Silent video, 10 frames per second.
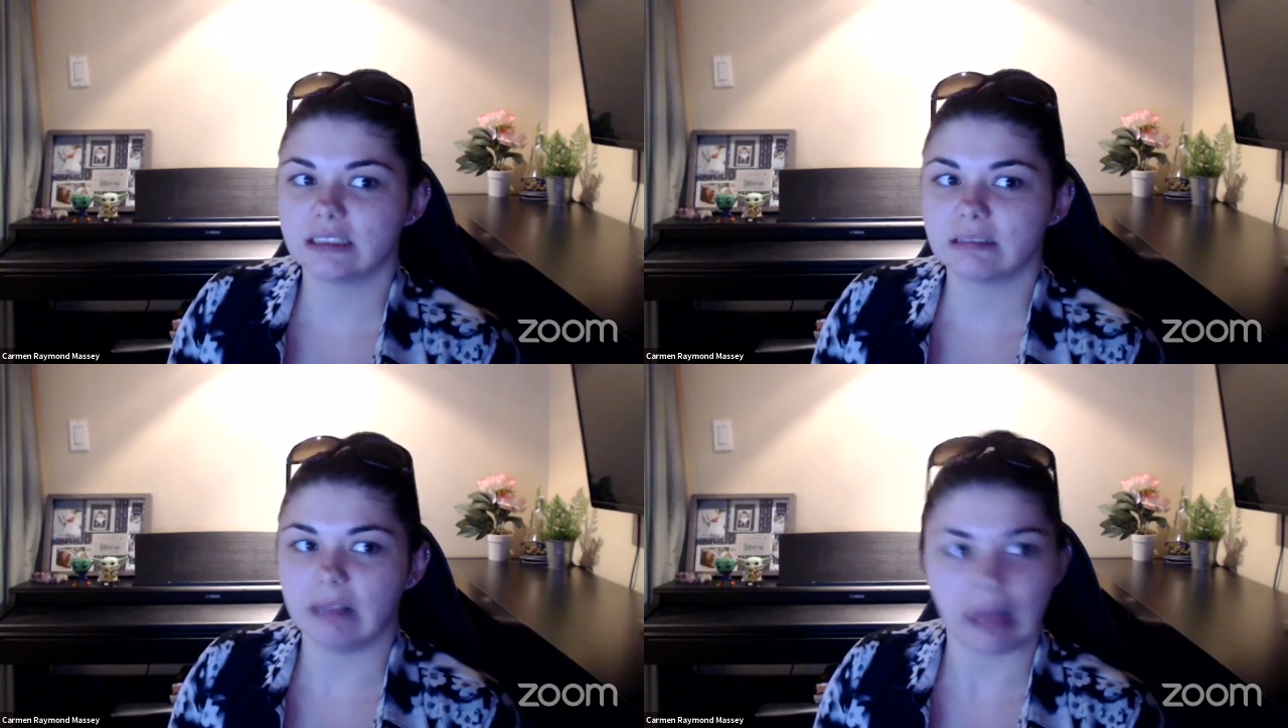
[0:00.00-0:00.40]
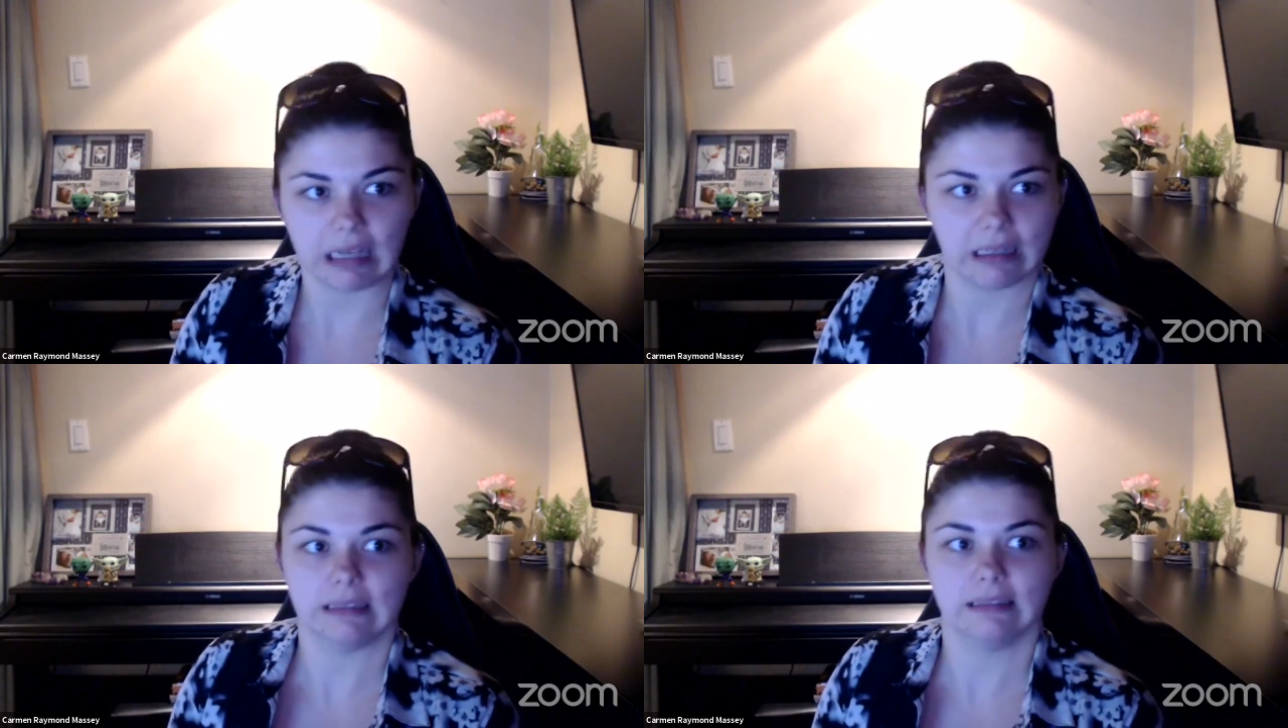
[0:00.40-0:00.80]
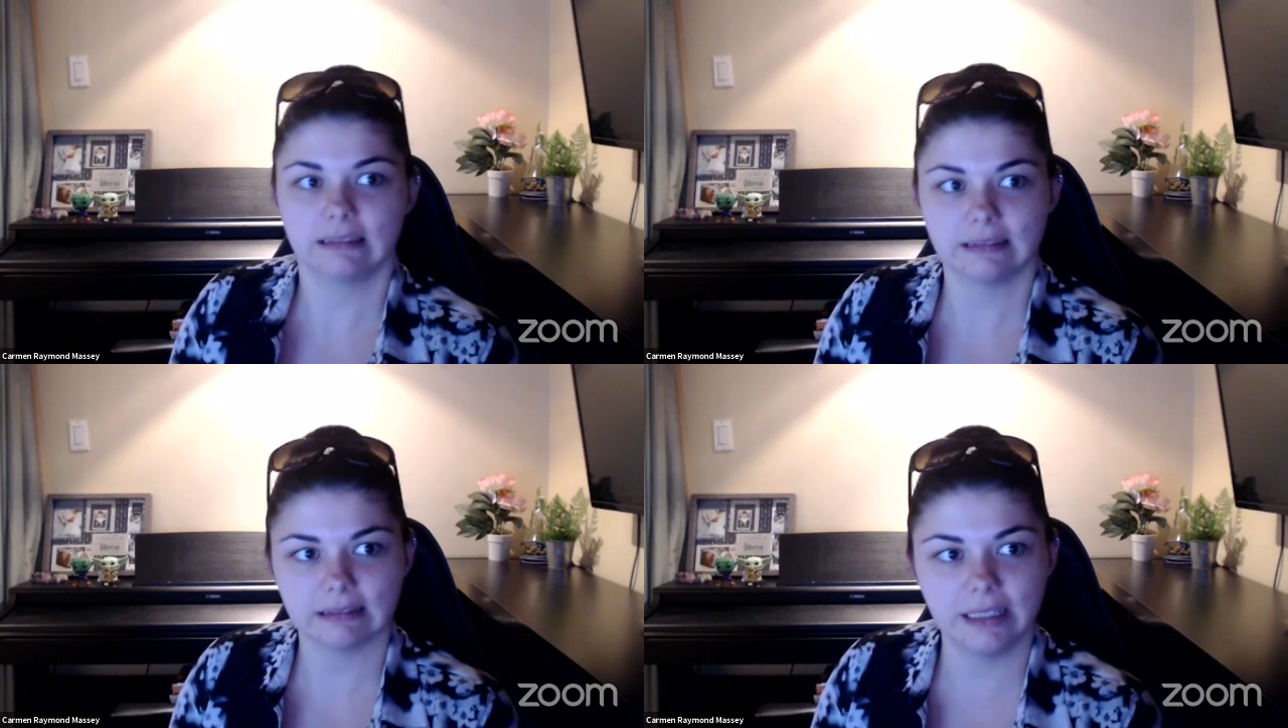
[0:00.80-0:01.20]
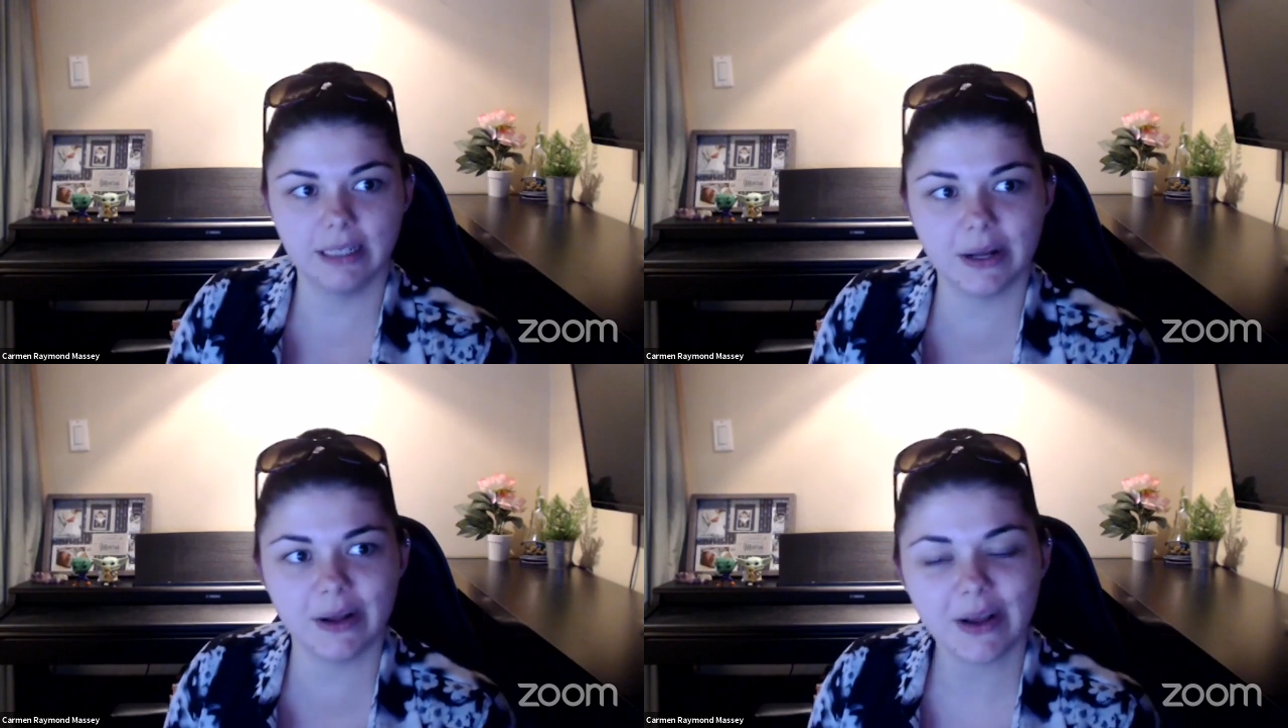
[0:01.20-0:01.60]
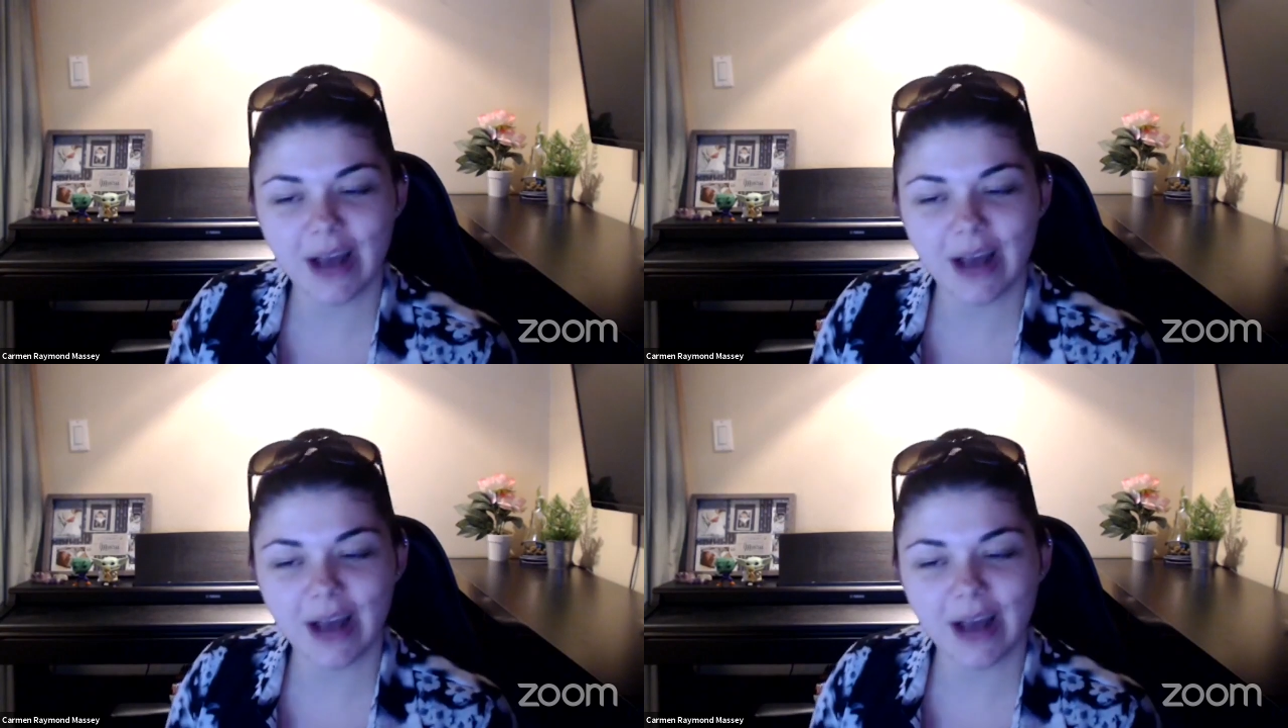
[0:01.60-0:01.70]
blah, blah.